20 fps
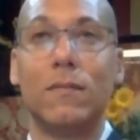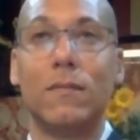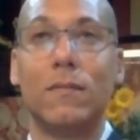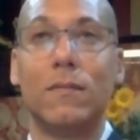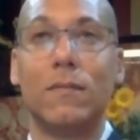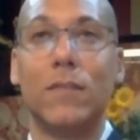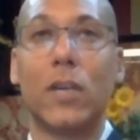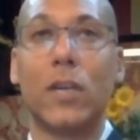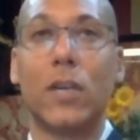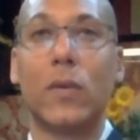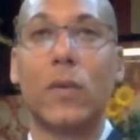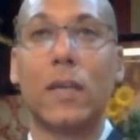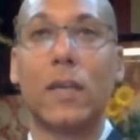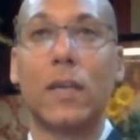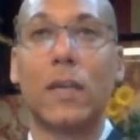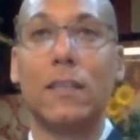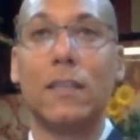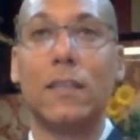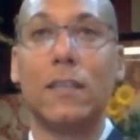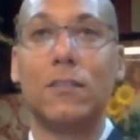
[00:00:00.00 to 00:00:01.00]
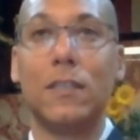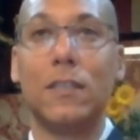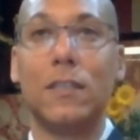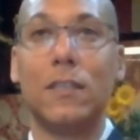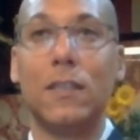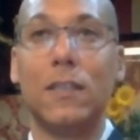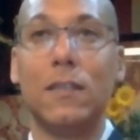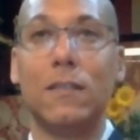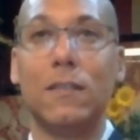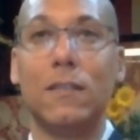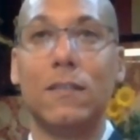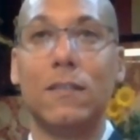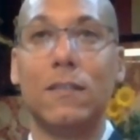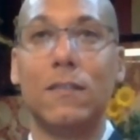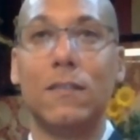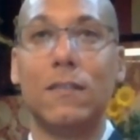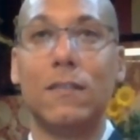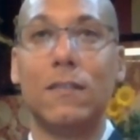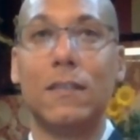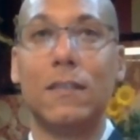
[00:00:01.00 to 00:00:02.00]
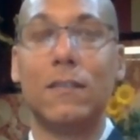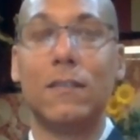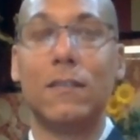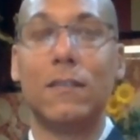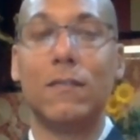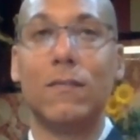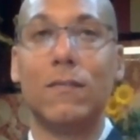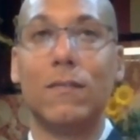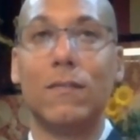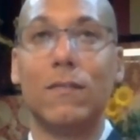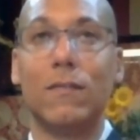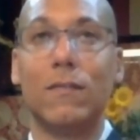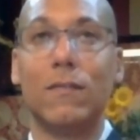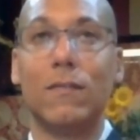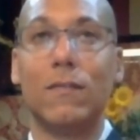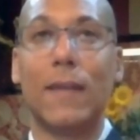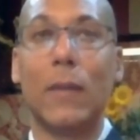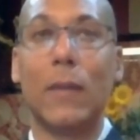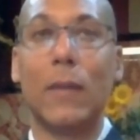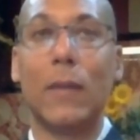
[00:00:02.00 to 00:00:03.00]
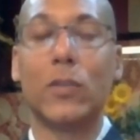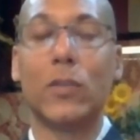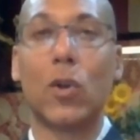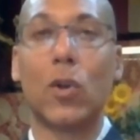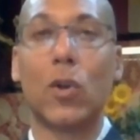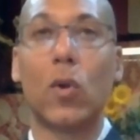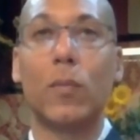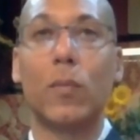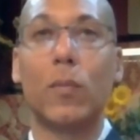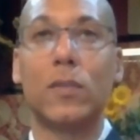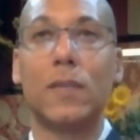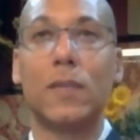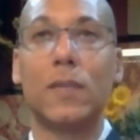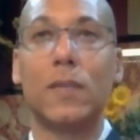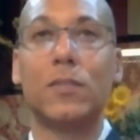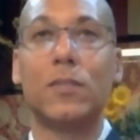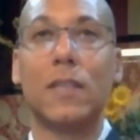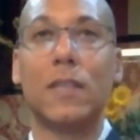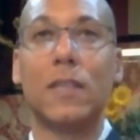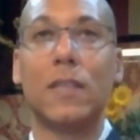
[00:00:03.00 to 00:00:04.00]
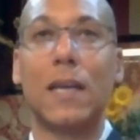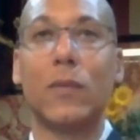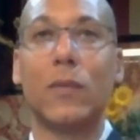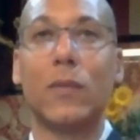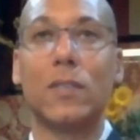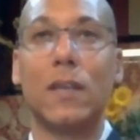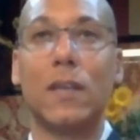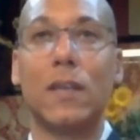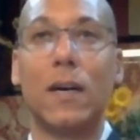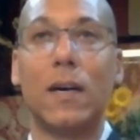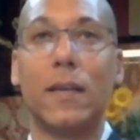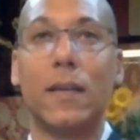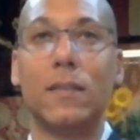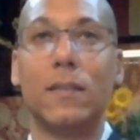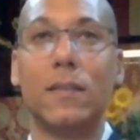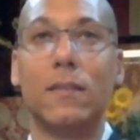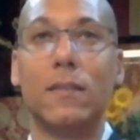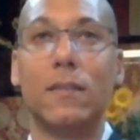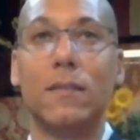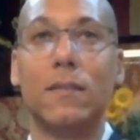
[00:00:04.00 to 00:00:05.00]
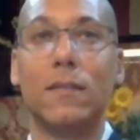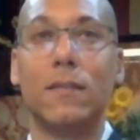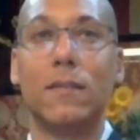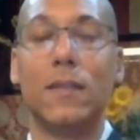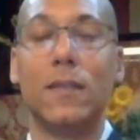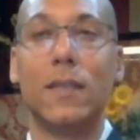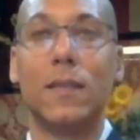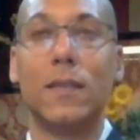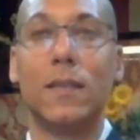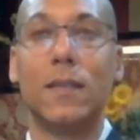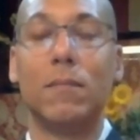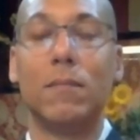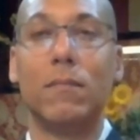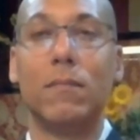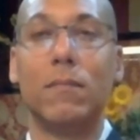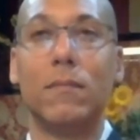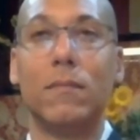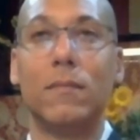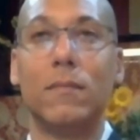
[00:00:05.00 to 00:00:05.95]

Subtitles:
very quickly, it was her perception that um,